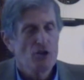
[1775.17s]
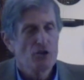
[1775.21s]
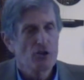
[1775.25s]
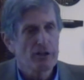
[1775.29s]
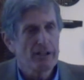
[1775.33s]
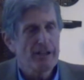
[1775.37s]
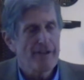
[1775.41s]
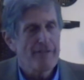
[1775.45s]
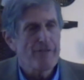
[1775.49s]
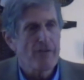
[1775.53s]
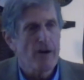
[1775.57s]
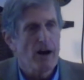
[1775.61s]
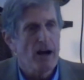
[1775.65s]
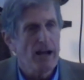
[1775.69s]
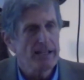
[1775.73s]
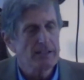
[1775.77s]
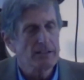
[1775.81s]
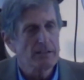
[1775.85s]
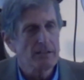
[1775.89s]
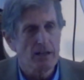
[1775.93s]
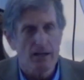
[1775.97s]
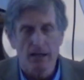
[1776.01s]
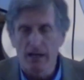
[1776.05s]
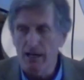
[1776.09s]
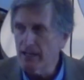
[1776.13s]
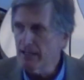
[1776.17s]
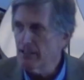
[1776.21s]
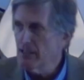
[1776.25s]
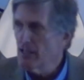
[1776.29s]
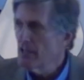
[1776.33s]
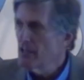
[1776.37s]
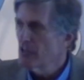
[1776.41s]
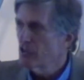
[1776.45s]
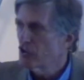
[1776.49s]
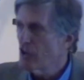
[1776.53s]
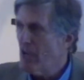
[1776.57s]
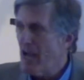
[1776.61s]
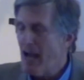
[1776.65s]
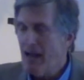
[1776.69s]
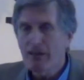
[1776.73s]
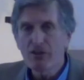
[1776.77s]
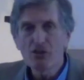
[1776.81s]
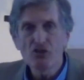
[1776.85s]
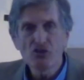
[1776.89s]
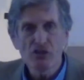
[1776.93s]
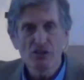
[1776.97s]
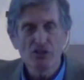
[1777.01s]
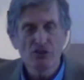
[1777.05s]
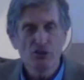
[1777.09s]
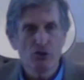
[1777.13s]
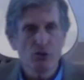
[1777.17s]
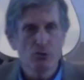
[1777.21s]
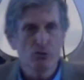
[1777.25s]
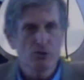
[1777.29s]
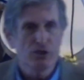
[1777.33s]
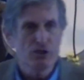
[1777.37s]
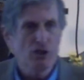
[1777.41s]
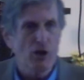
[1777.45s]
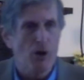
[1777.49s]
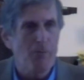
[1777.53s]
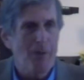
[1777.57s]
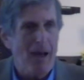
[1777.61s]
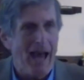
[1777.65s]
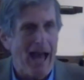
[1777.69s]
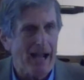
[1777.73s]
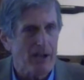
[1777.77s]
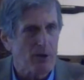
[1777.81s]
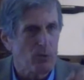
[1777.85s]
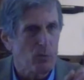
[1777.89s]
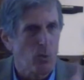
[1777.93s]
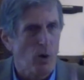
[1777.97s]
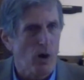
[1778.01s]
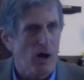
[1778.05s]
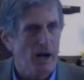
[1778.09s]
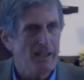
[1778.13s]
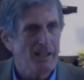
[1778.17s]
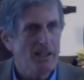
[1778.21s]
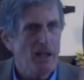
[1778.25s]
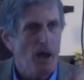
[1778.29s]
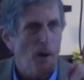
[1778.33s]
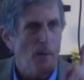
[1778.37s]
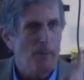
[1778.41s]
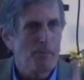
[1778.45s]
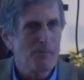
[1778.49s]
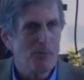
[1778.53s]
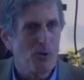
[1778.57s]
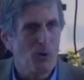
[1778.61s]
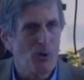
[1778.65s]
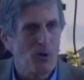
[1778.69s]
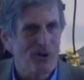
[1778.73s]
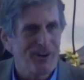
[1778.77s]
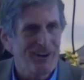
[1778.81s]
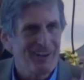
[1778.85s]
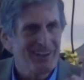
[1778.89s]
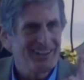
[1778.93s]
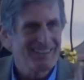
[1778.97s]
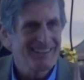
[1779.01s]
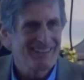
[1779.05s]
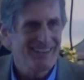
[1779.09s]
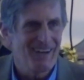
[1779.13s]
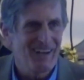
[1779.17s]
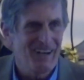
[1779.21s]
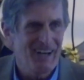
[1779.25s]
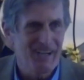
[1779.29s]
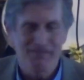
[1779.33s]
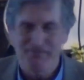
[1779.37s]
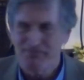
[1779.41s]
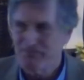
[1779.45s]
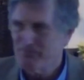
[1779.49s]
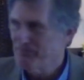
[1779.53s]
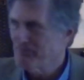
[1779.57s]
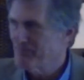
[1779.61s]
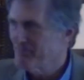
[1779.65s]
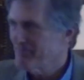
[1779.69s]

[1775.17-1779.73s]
you're going to find God challenging you to go back one more time.